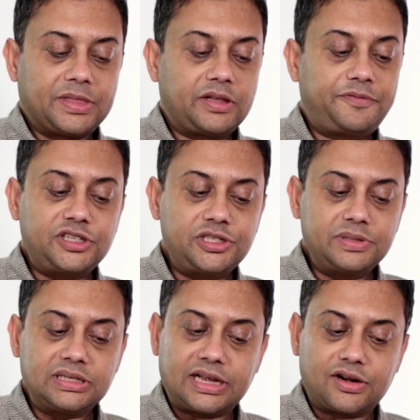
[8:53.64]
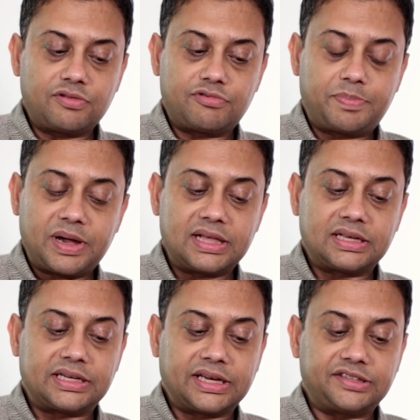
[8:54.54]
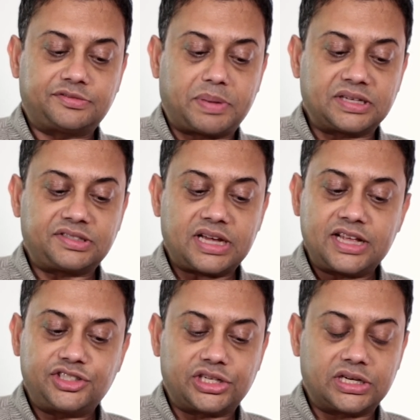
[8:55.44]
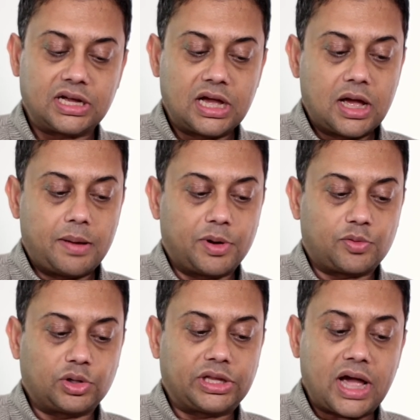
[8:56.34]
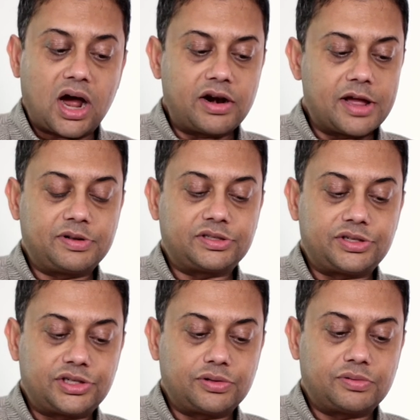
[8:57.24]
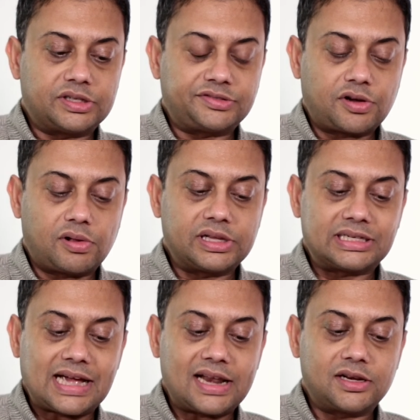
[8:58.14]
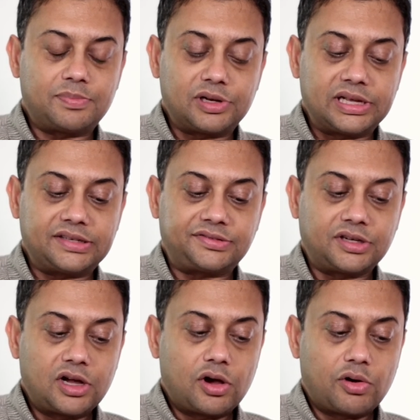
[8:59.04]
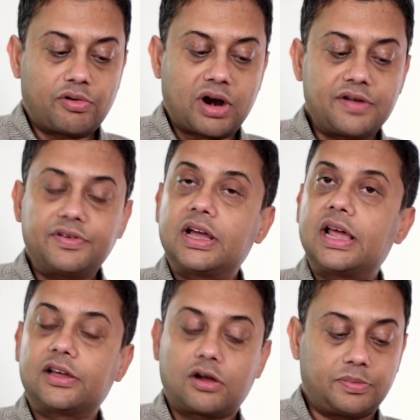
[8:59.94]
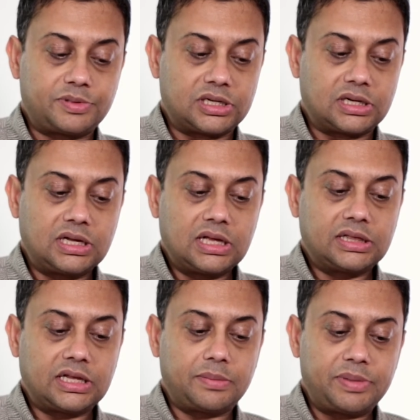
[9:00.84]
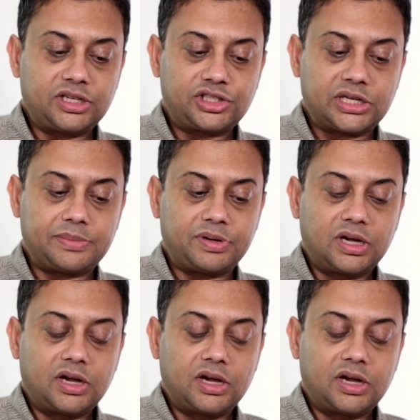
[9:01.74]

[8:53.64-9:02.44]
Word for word: The fishermen cannot repair the dinghy's bust engine, but what they are able to do is call the Italian police, who arrive in a helicopter, then a big ship,